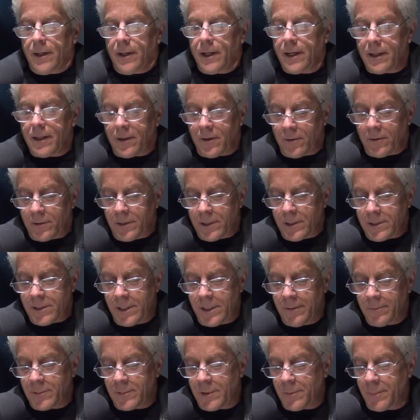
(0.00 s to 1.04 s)
Yeah, there does
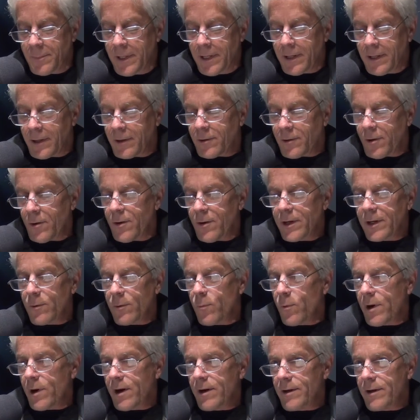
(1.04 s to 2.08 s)
seem to be a growing
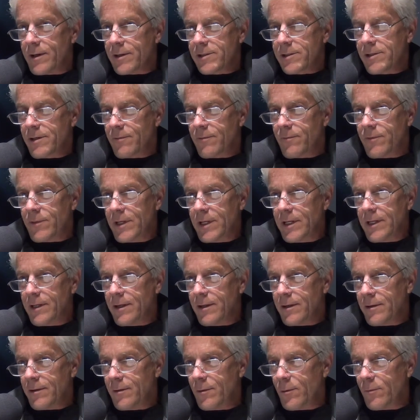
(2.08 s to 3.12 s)
awareness of the
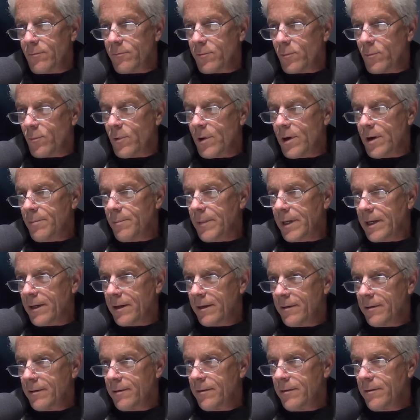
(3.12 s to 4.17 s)

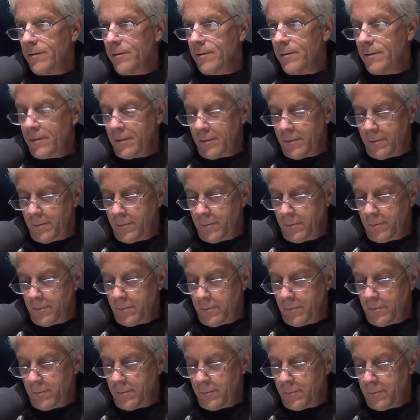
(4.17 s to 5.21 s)
overwhelming
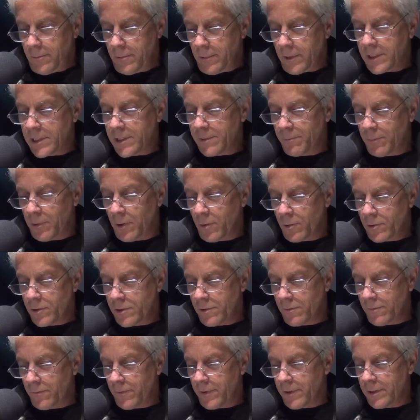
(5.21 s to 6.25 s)

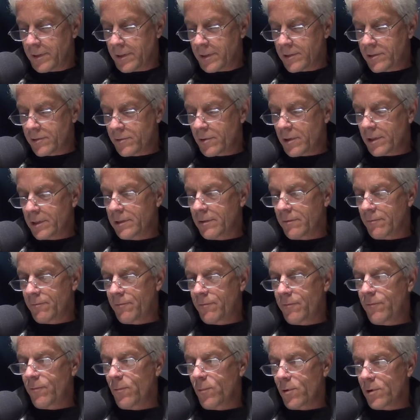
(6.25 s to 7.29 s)
explosive and destructive
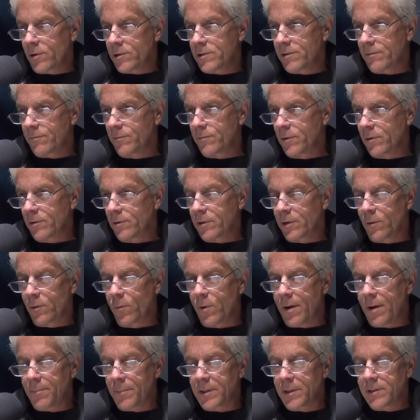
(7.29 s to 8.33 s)
force of nuclear
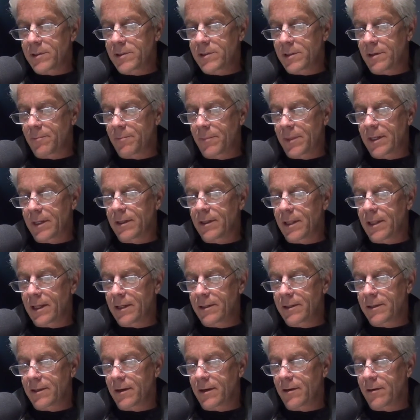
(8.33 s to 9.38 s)
weapons, something
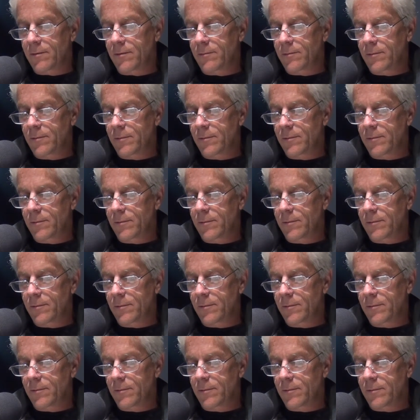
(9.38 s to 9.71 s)
that